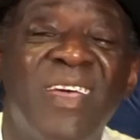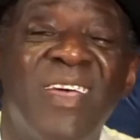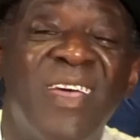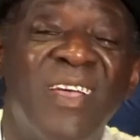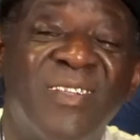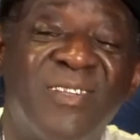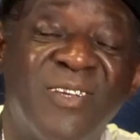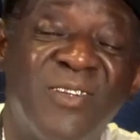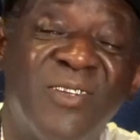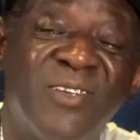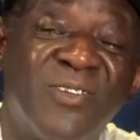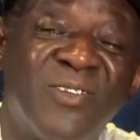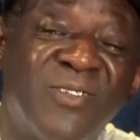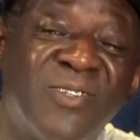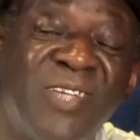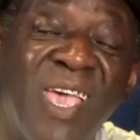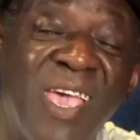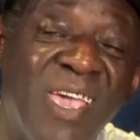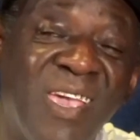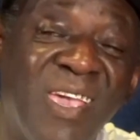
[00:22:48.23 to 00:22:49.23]
to this
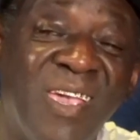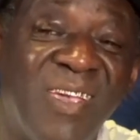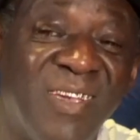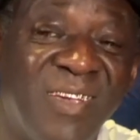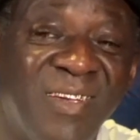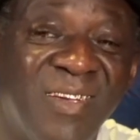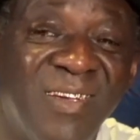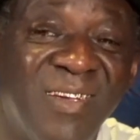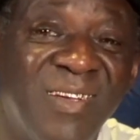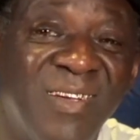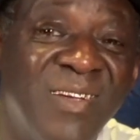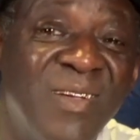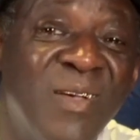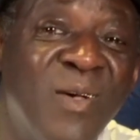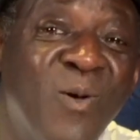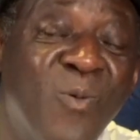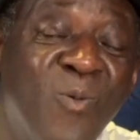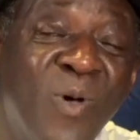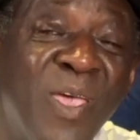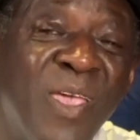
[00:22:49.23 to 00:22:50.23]
day,
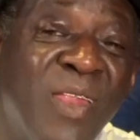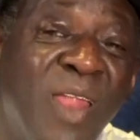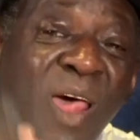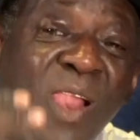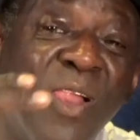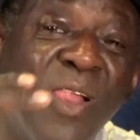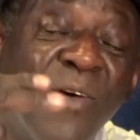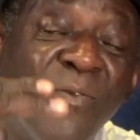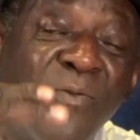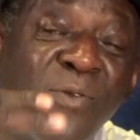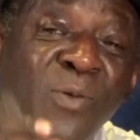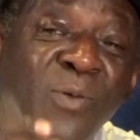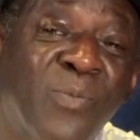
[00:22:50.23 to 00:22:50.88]
Wayne, I love you,